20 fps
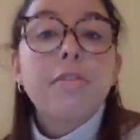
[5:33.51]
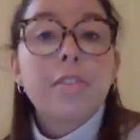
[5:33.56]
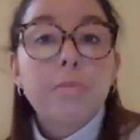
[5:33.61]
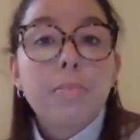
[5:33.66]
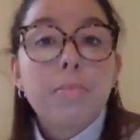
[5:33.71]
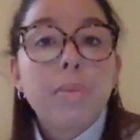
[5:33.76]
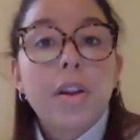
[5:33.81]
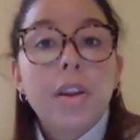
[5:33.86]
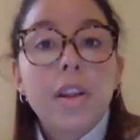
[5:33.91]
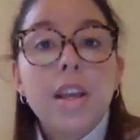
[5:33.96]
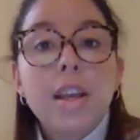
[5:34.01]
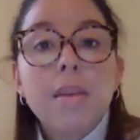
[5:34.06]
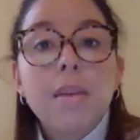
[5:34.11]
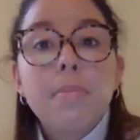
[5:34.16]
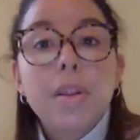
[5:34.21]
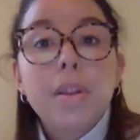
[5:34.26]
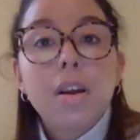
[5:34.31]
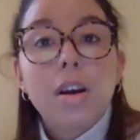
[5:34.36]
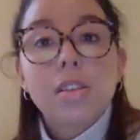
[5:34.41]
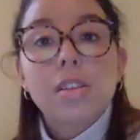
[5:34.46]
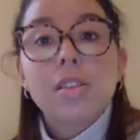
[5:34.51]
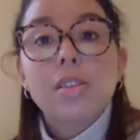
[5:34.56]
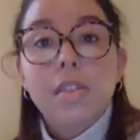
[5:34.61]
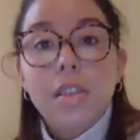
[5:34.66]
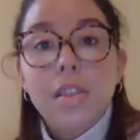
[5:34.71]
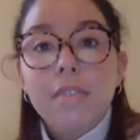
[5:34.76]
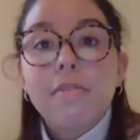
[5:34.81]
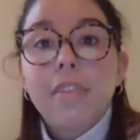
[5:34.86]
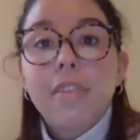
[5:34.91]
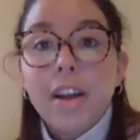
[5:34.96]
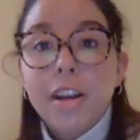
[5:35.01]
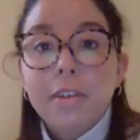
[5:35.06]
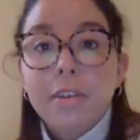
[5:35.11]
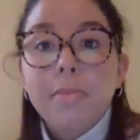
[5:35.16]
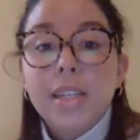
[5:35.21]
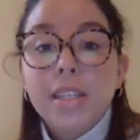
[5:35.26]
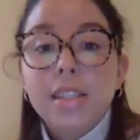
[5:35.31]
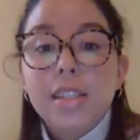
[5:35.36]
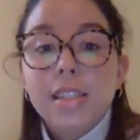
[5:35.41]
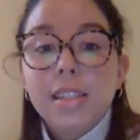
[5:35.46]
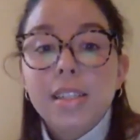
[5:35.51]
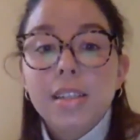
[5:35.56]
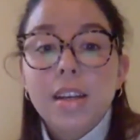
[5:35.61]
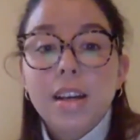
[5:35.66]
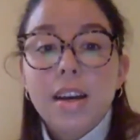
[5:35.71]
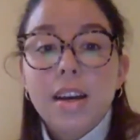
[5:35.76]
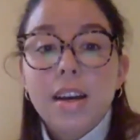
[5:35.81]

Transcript: your body, but also the environment,